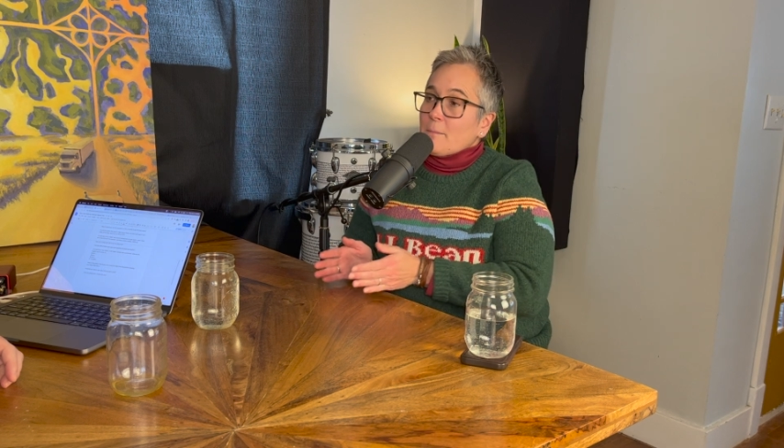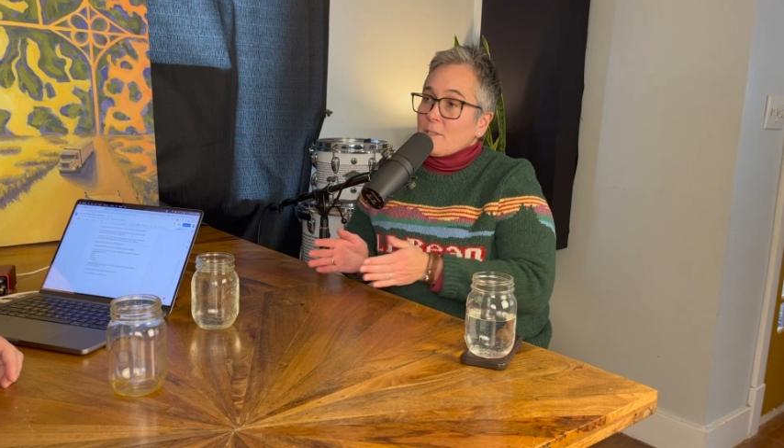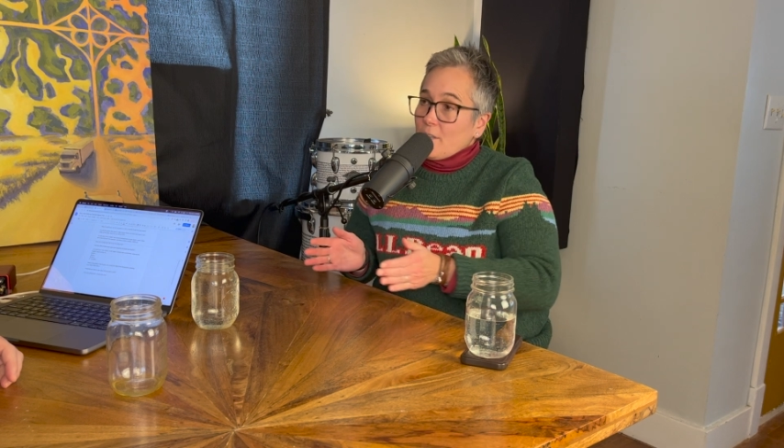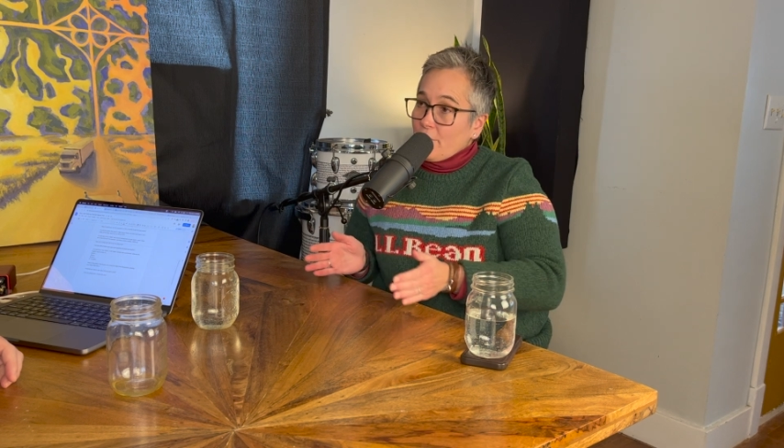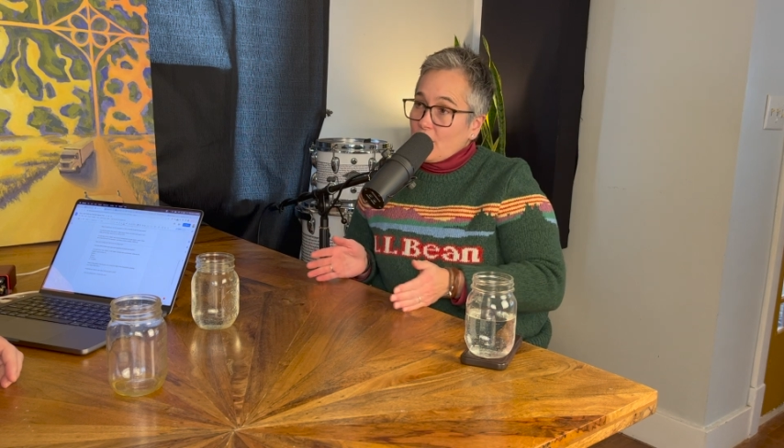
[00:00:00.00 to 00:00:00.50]

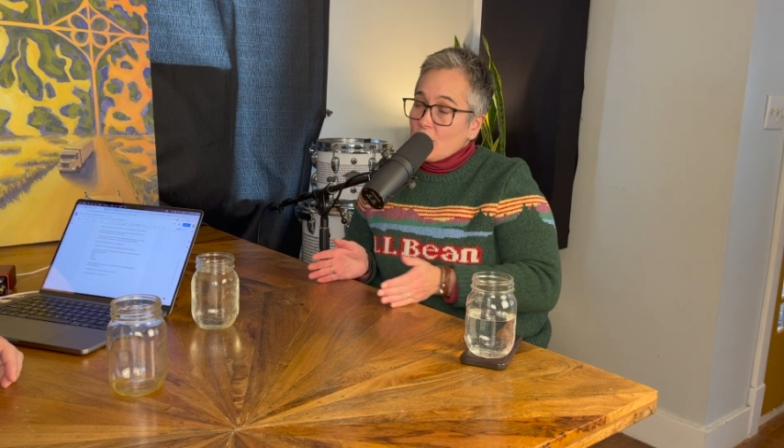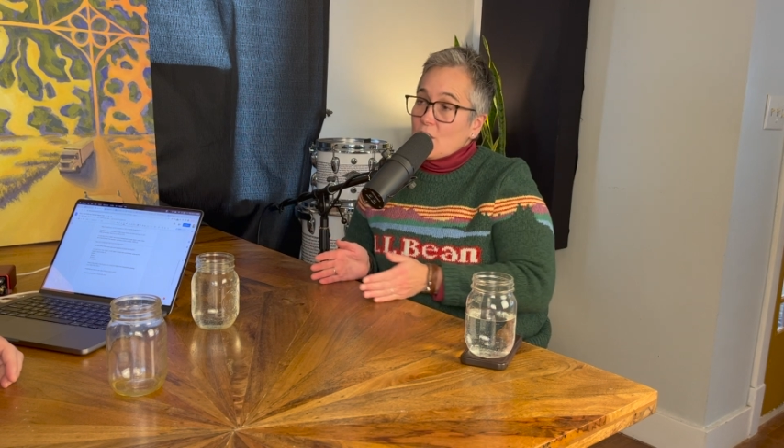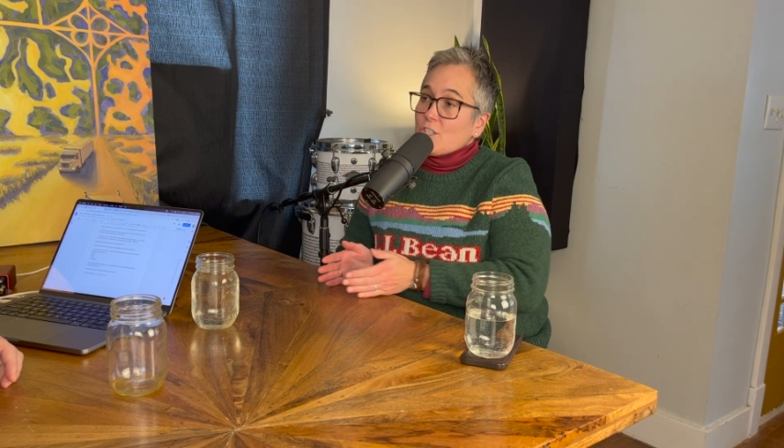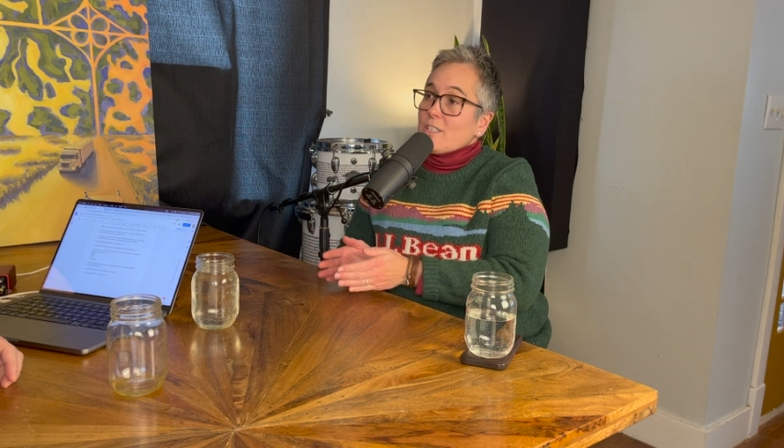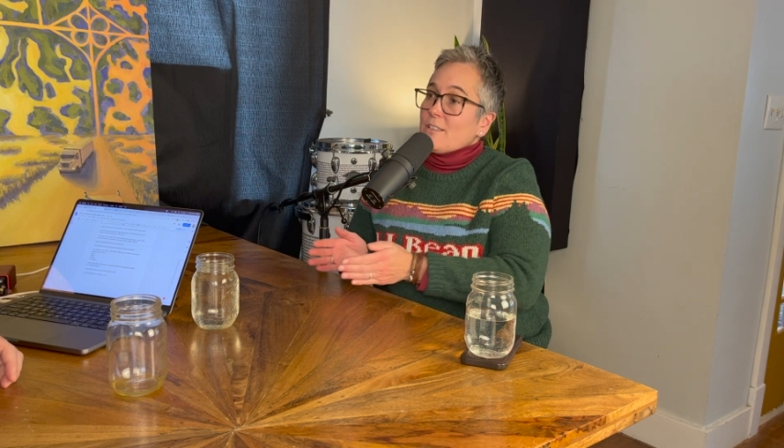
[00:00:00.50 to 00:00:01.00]
Let's have
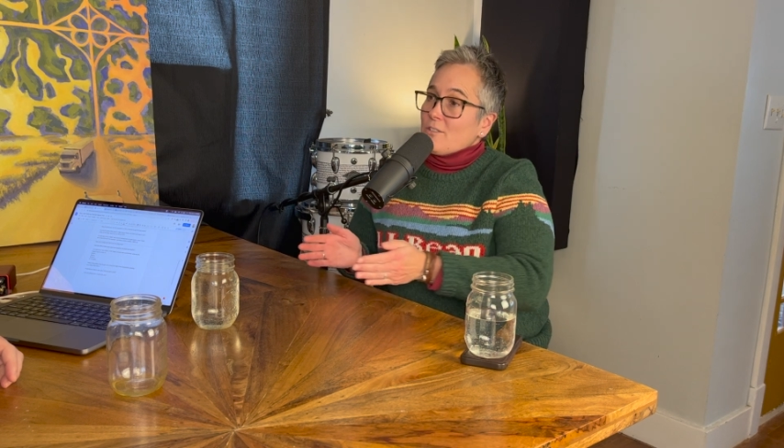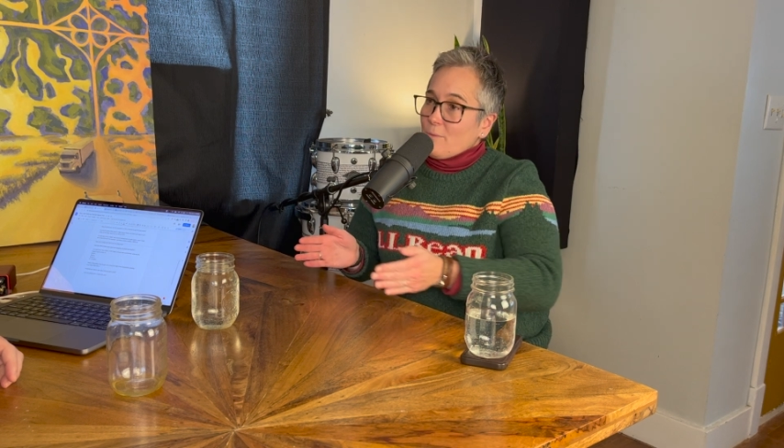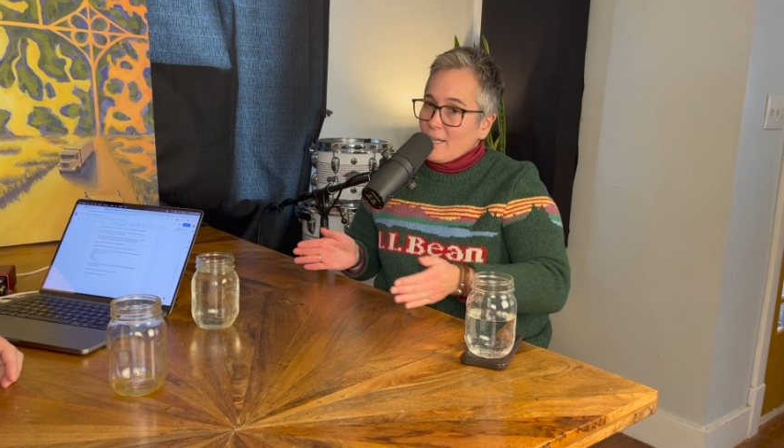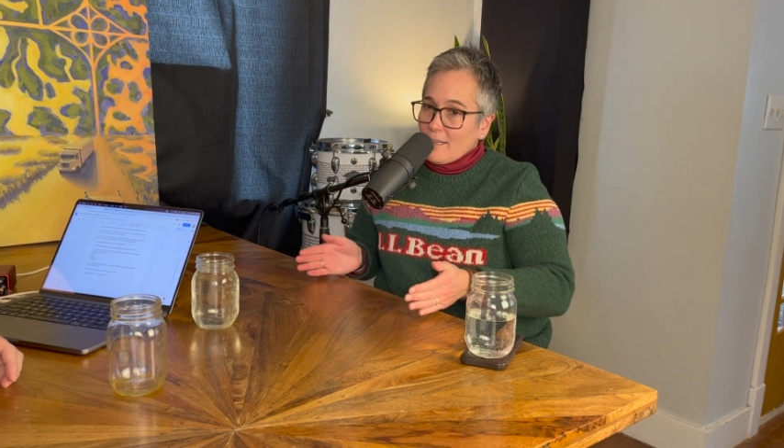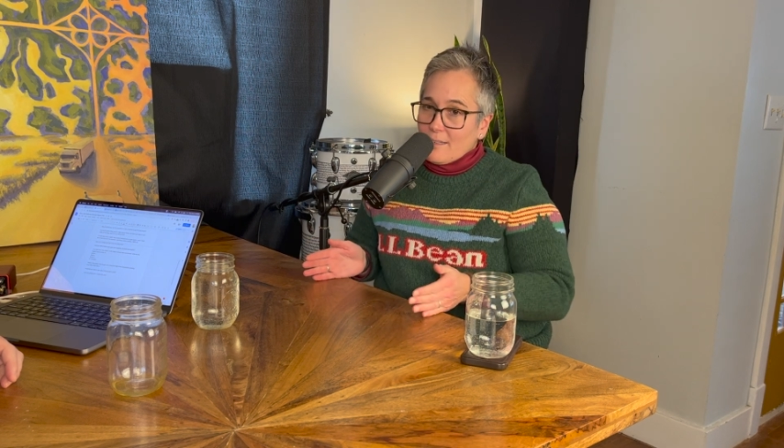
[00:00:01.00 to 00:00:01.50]
conditions.
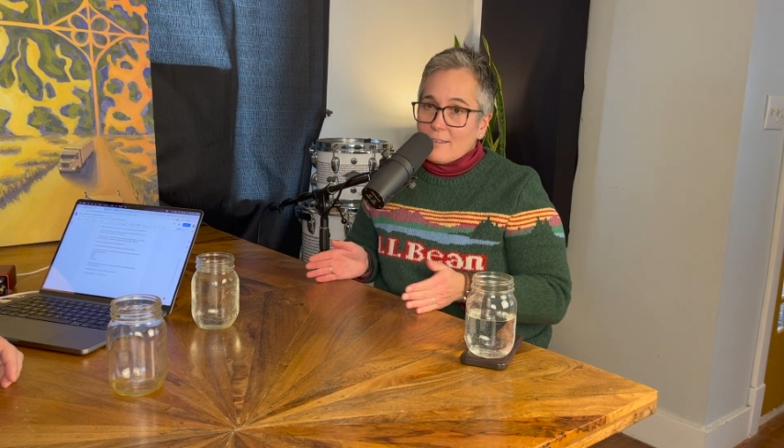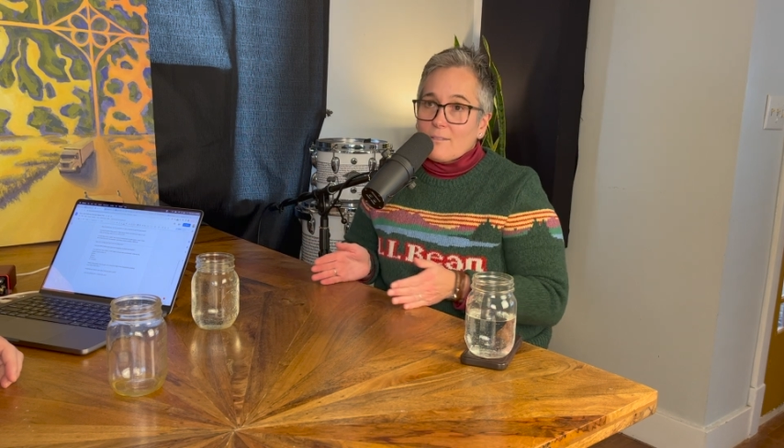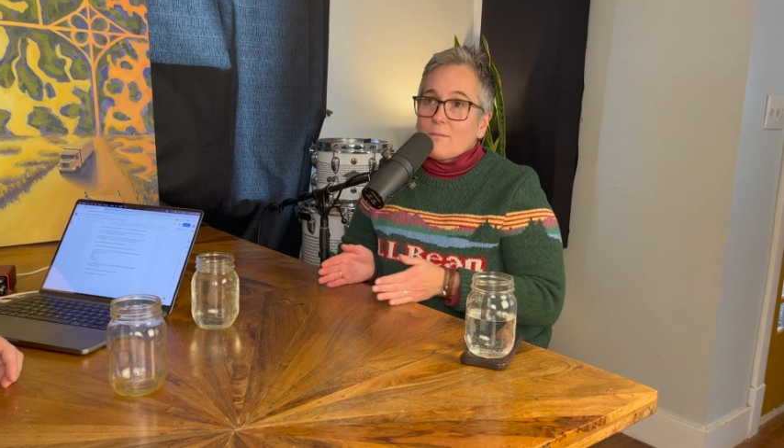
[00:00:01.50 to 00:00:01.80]
We can